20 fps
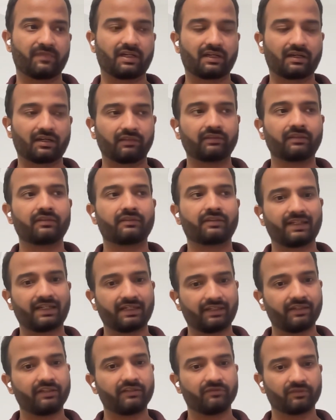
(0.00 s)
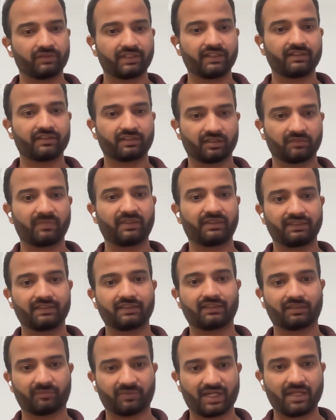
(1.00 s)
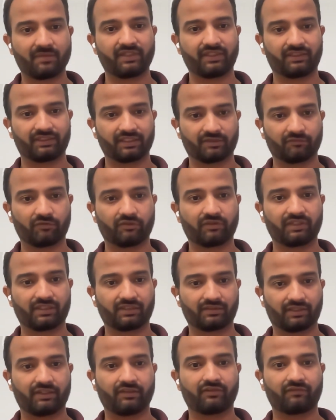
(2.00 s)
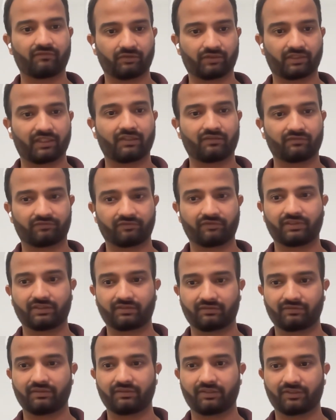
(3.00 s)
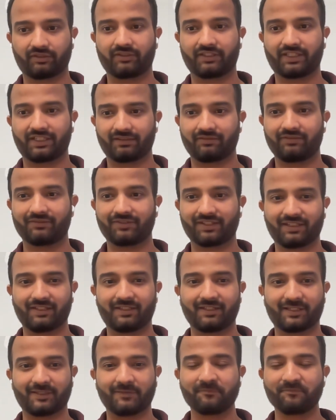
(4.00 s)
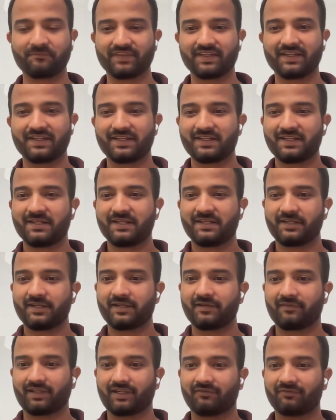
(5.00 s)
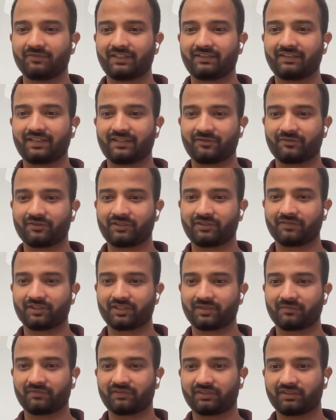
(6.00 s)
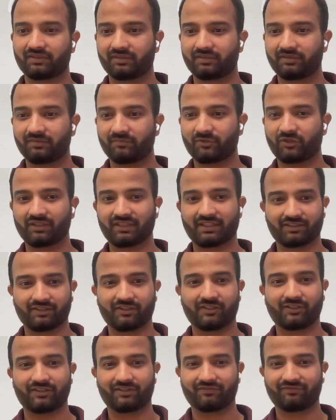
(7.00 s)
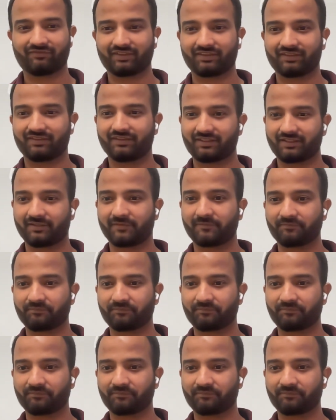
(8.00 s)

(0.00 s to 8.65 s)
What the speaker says: other related use cases, but these are the primary things what we are kind of looking out for, Lucene 10. Yeah, I will let Andrew cover some of the modelization effect. Yeah.